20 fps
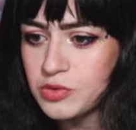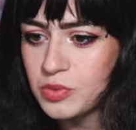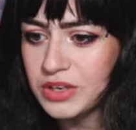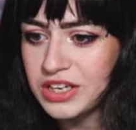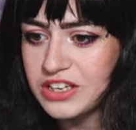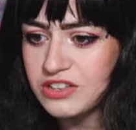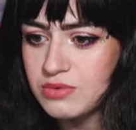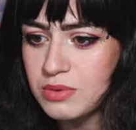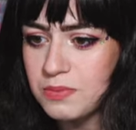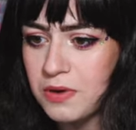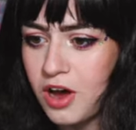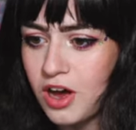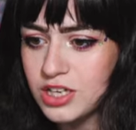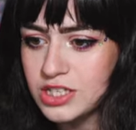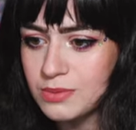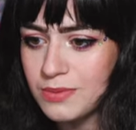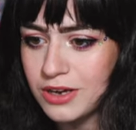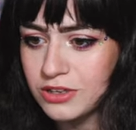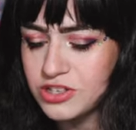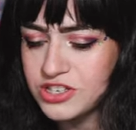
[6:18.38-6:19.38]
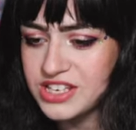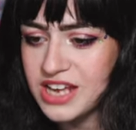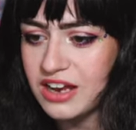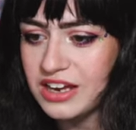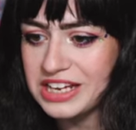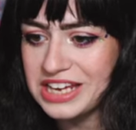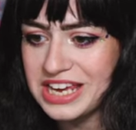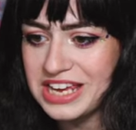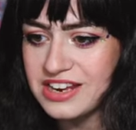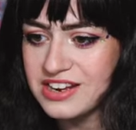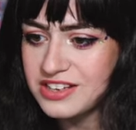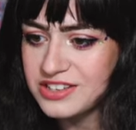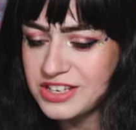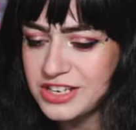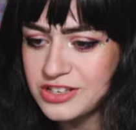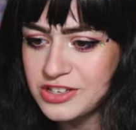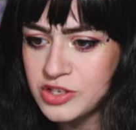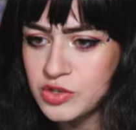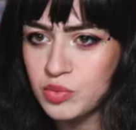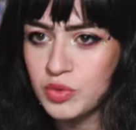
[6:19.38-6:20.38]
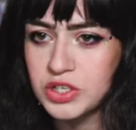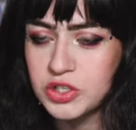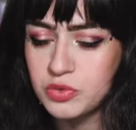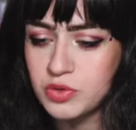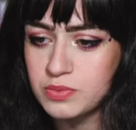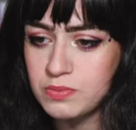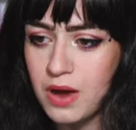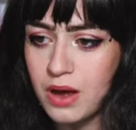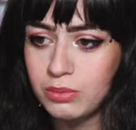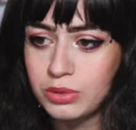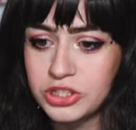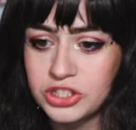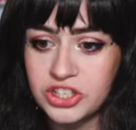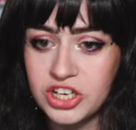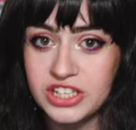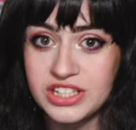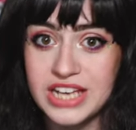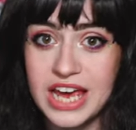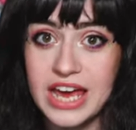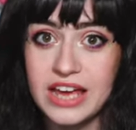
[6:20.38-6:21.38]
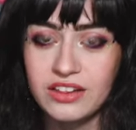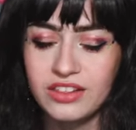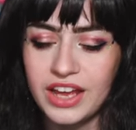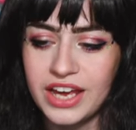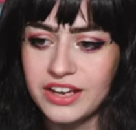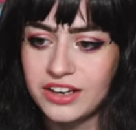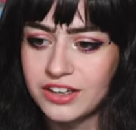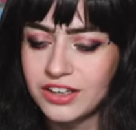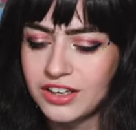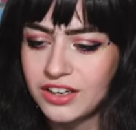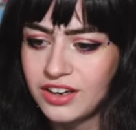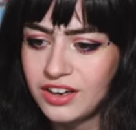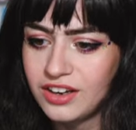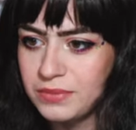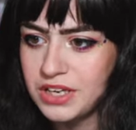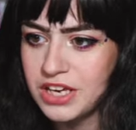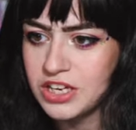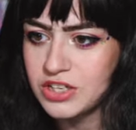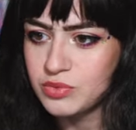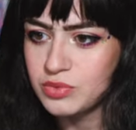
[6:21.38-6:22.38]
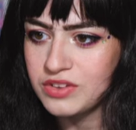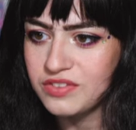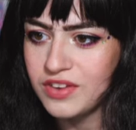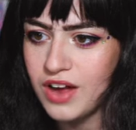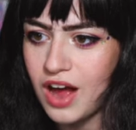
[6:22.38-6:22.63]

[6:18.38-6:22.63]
is what gives me pause about Selling Innocence, which was published a day later, because we've